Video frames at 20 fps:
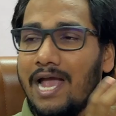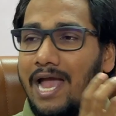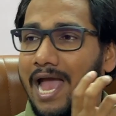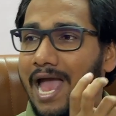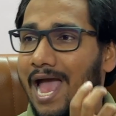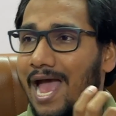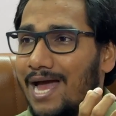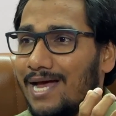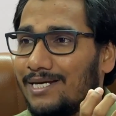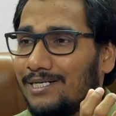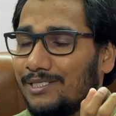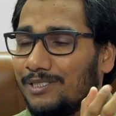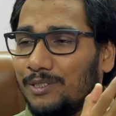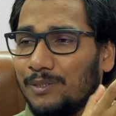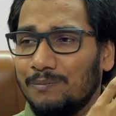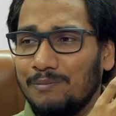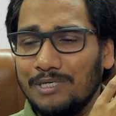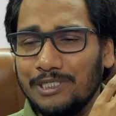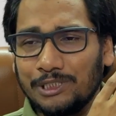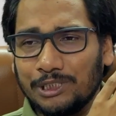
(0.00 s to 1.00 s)
And you
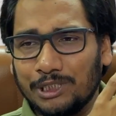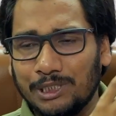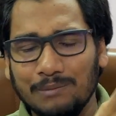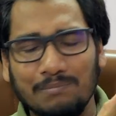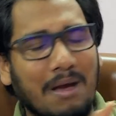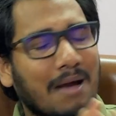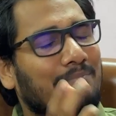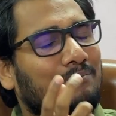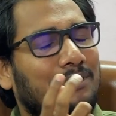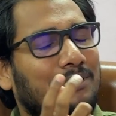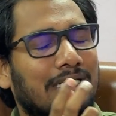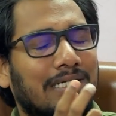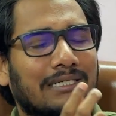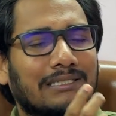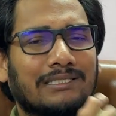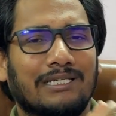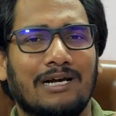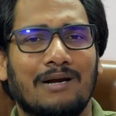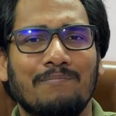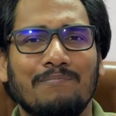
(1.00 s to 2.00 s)
must remember
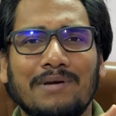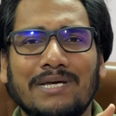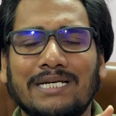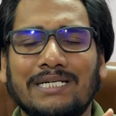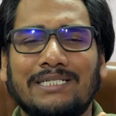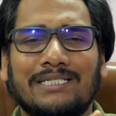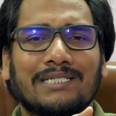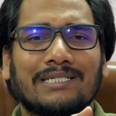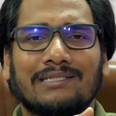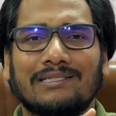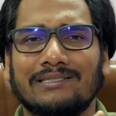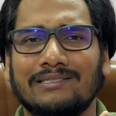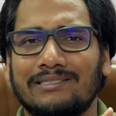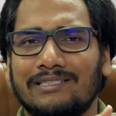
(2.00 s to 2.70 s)
there are many tales,